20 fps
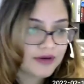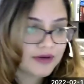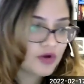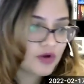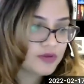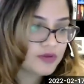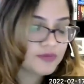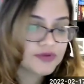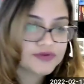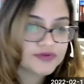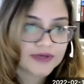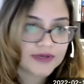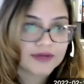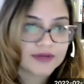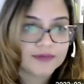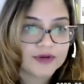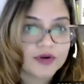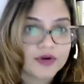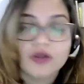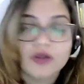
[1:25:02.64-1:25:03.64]
almost
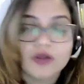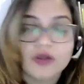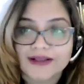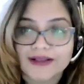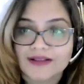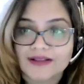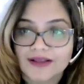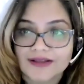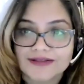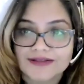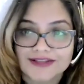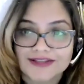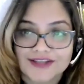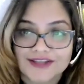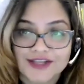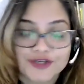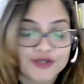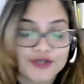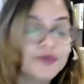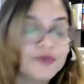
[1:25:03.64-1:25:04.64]
recommend all my clients that
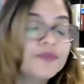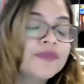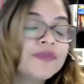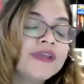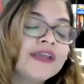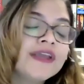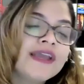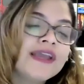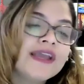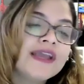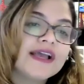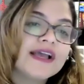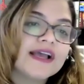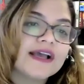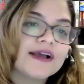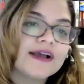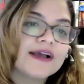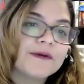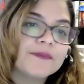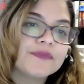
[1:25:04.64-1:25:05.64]
they do,
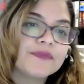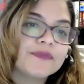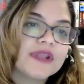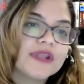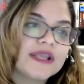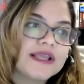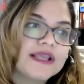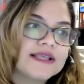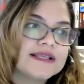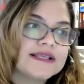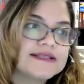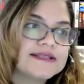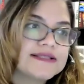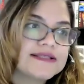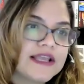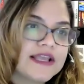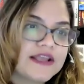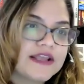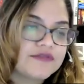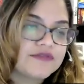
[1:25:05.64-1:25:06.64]
and
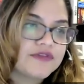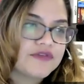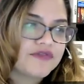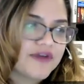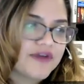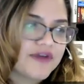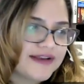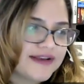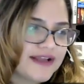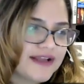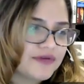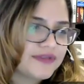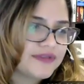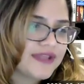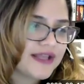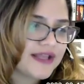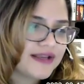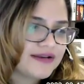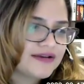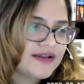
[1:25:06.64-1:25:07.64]
if they find out
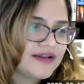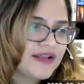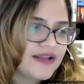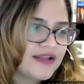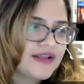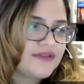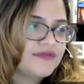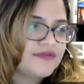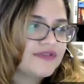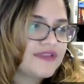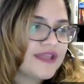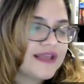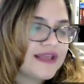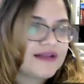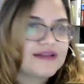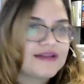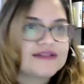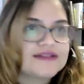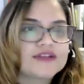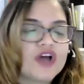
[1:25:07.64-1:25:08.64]
that
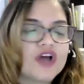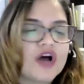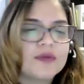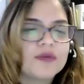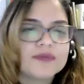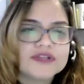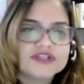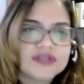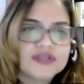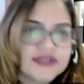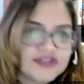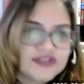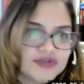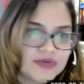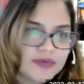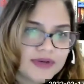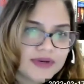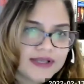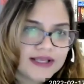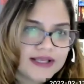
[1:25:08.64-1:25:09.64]
it's
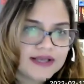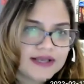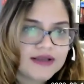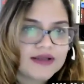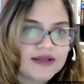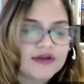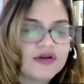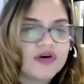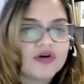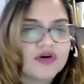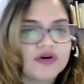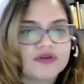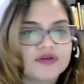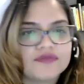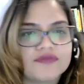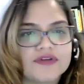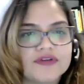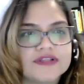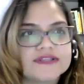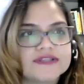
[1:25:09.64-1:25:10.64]
compensation related, or
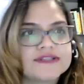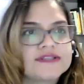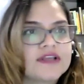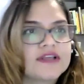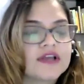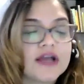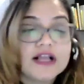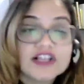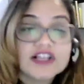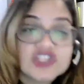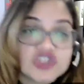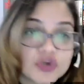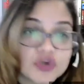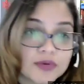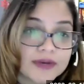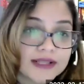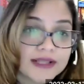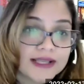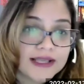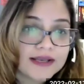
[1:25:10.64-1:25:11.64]
if it's culture
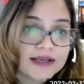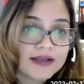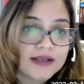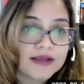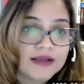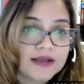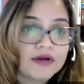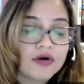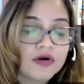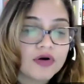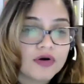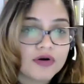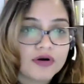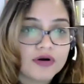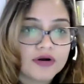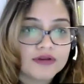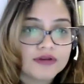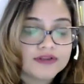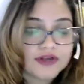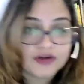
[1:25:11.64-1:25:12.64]
related,
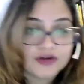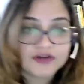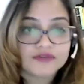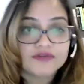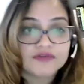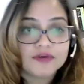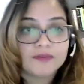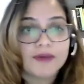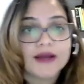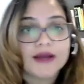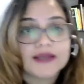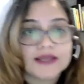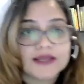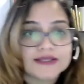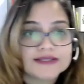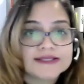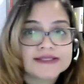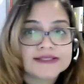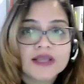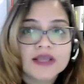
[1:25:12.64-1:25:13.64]
or there are different
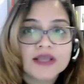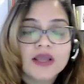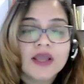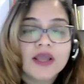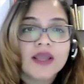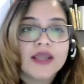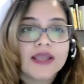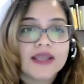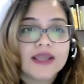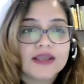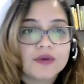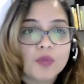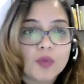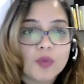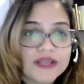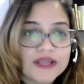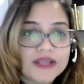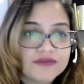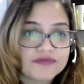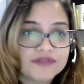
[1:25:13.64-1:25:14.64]
buckets, and
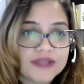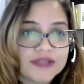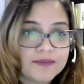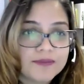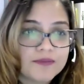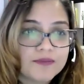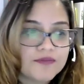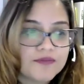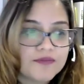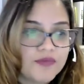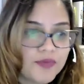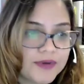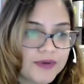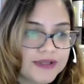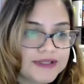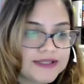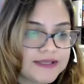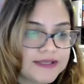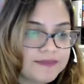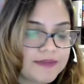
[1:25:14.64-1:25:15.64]
if they
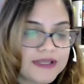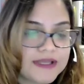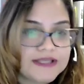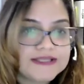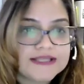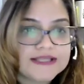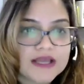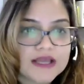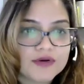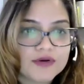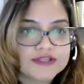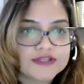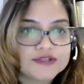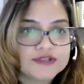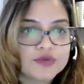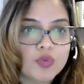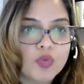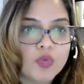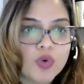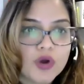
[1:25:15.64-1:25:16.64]
really pin down as
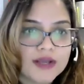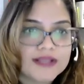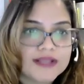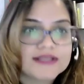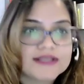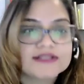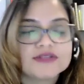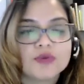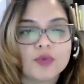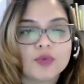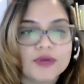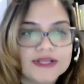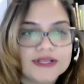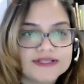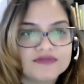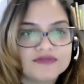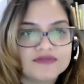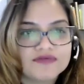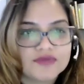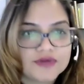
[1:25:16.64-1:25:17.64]
to what is the
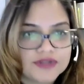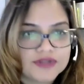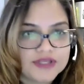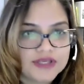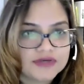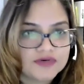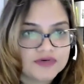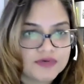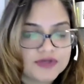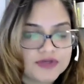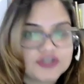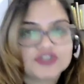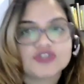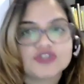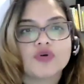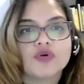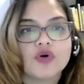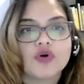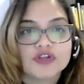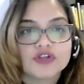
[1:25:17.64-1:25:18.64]
reason for the
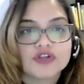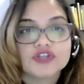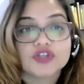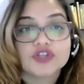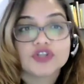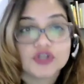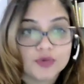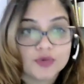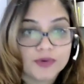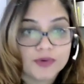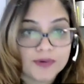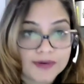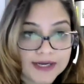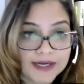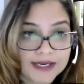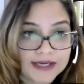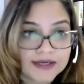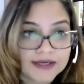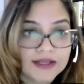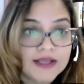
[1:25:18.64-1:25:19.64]
attrition or the turnover
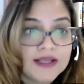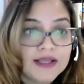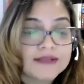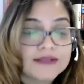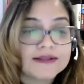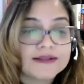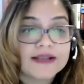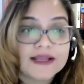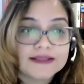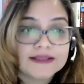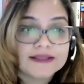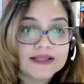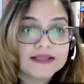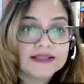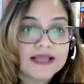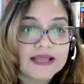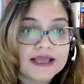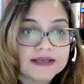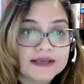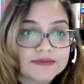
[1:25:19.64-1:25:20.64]
rate, then I
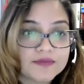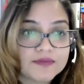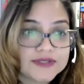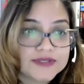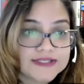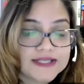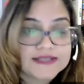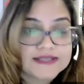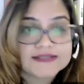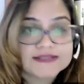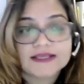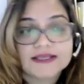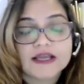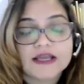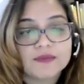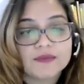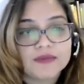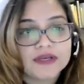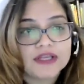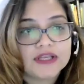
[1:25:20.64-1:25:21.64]
think that presents the
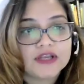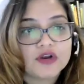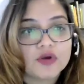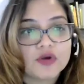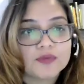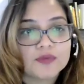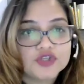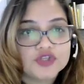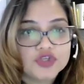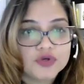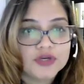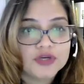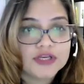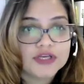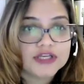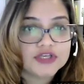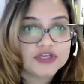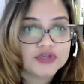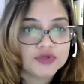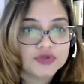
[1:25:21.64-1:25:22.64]
company an
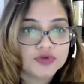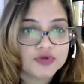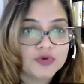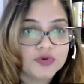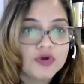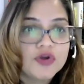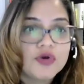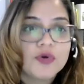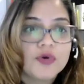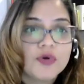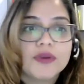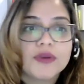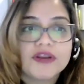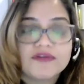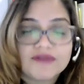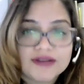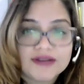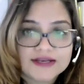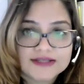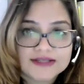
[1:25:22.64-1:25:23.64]
opportunity to
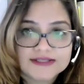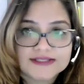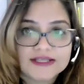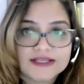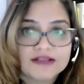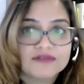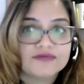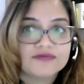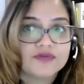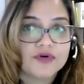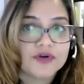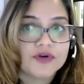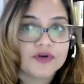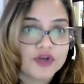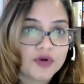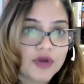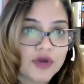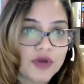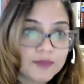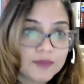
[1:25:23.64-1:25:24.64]
reinvent itself, or
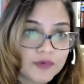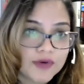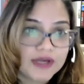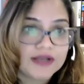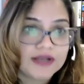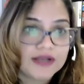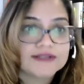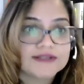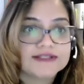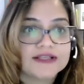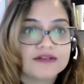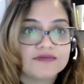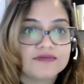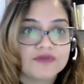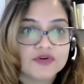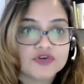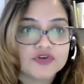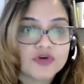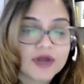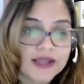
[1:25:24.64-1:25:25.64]
upgrade itself,
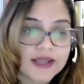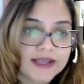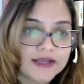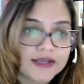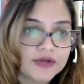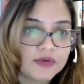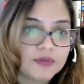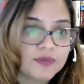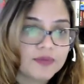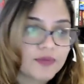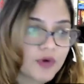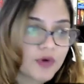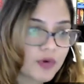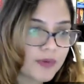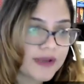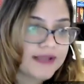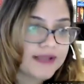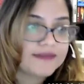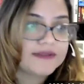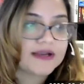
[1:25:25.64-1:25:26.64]
or try to
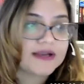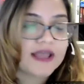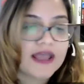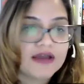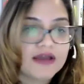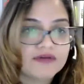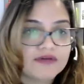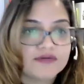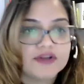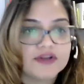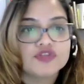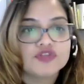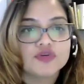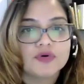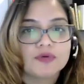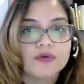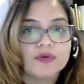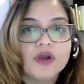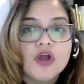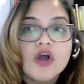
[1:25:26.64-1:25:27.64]
provide that average
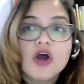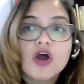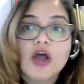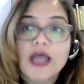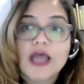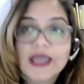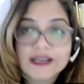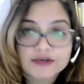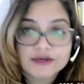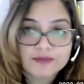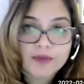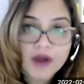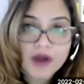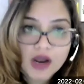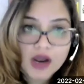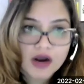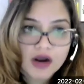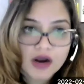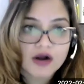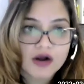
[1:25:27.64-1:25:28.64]
or at
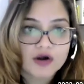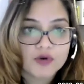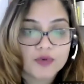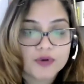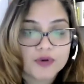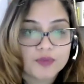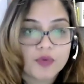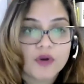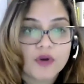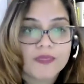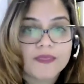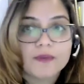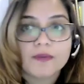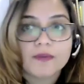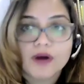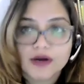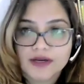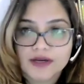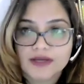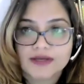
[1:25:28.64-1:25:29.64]
par with what the
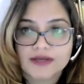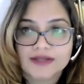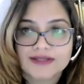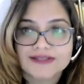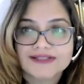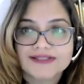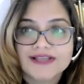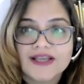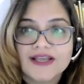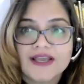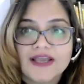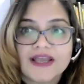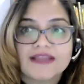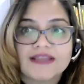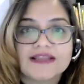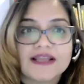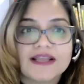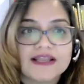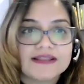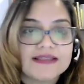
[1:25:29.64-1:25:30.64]
market is.
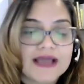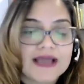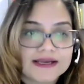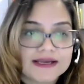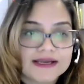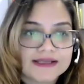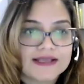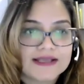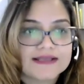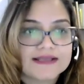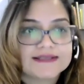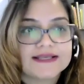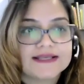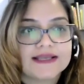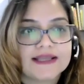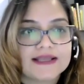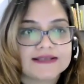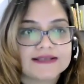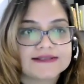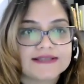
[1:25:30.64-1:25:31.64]
And then in that case, I
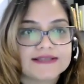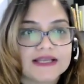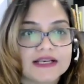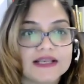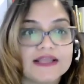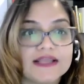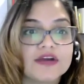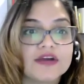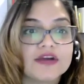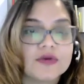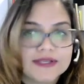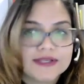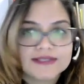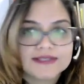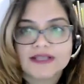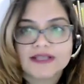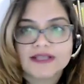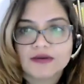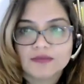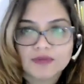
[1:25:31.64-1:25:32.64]
guess that'll
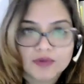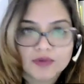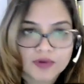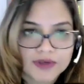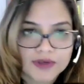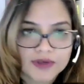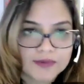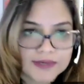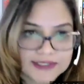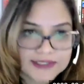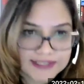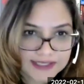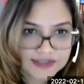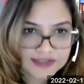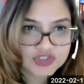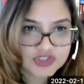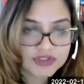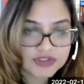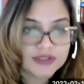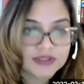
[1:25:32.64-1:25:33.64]
increase their employee
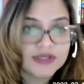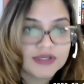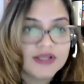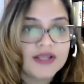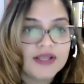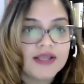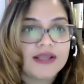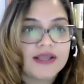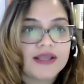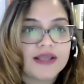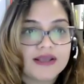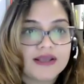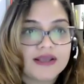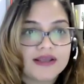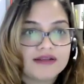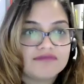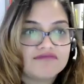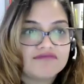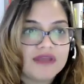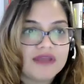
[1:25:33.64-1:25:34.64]
retention.
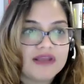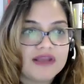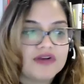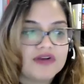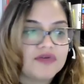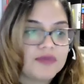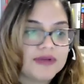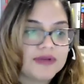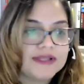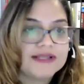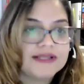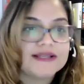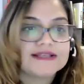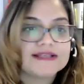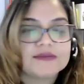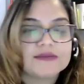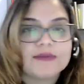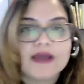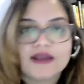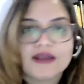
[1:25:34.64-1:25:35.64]
And it really
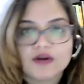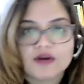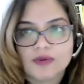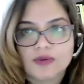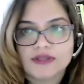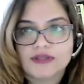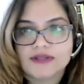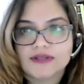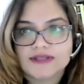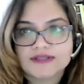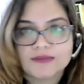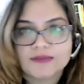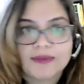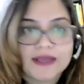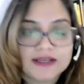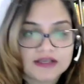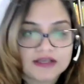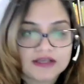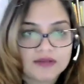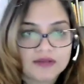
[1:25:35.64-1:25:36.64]
doesn't matter whether there's a
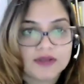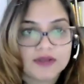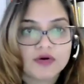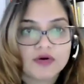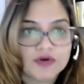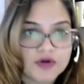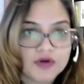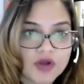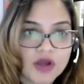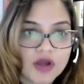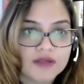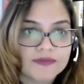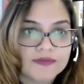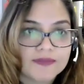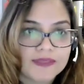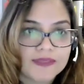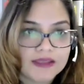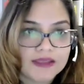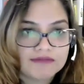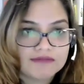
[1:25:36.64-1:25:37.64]
pandemic or not.
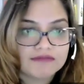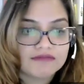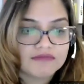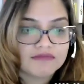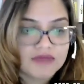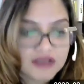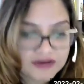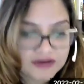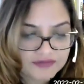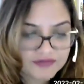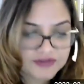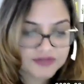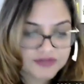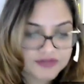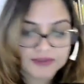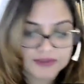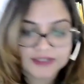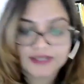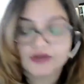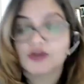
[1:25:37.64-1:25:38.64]
Then if it's
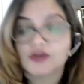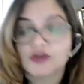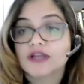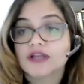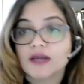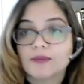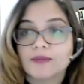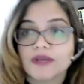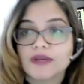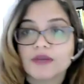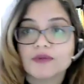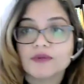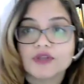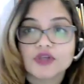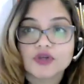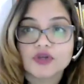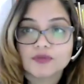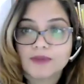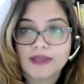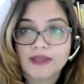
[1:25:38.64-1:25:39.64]
really a good company with
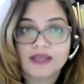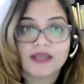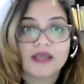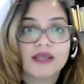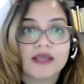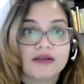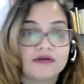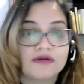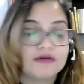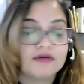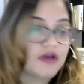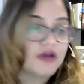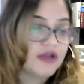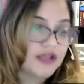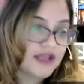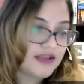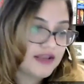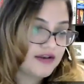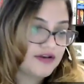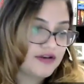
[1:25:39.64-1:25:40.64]
good pay
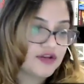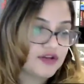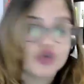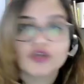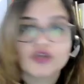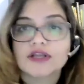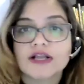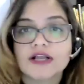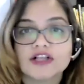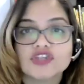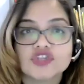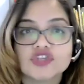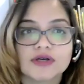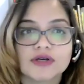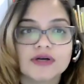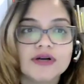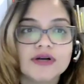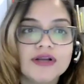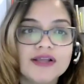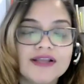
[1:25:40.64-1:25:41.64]
and good culture,